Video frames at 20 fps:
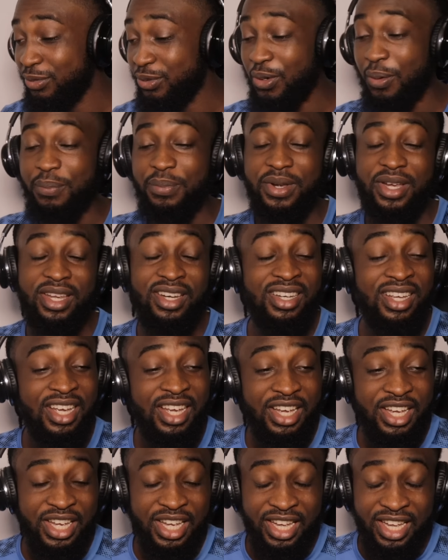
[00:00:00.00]
name dropping
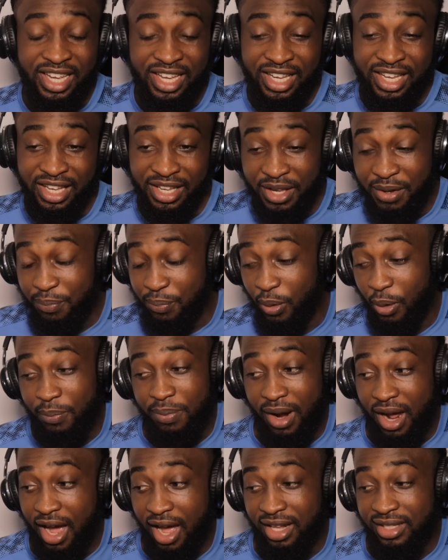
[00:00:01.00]
hip
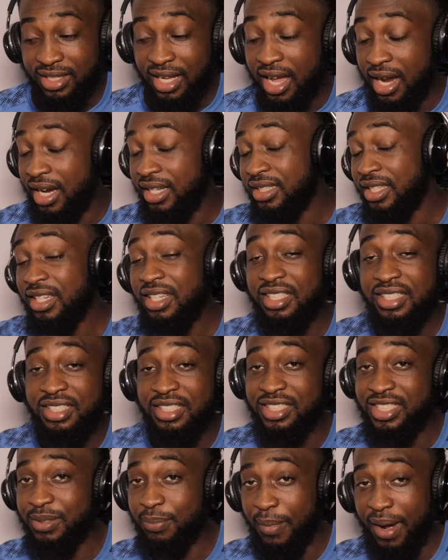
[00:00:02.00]
hop art. And I think
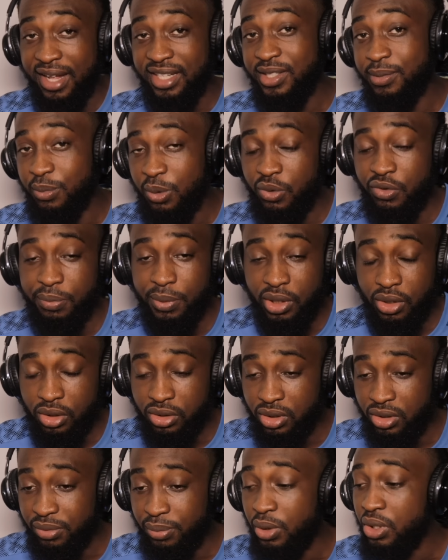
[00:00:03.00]
it's a smart move
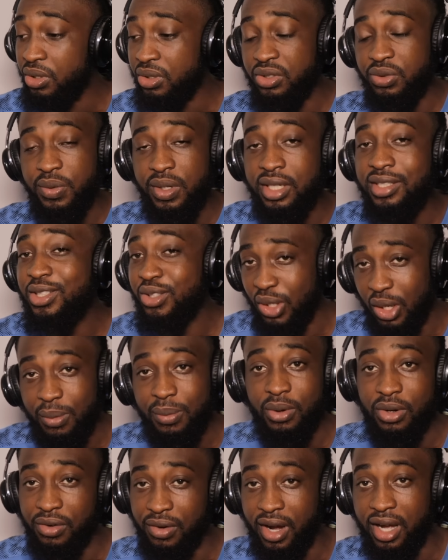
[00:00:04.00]
because Odumodu is really
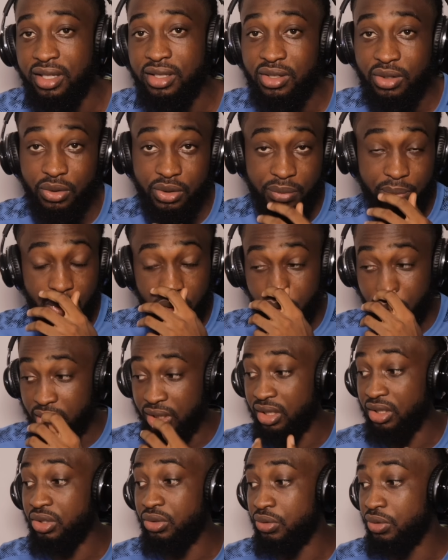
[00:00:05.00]
stubborn, right? Odumodu
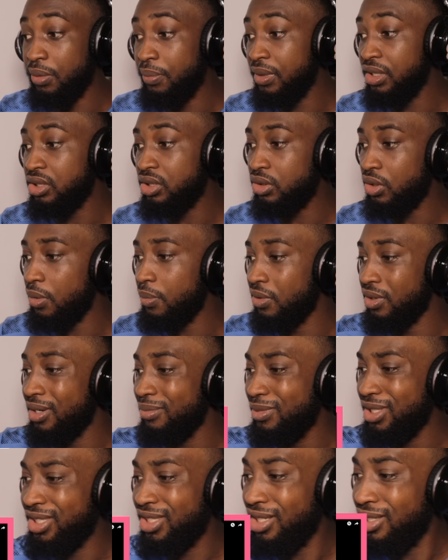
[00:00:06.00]
is extremely stubborn.
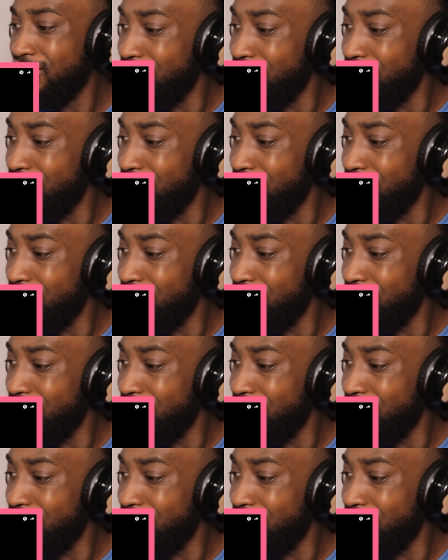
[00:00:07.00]
Let me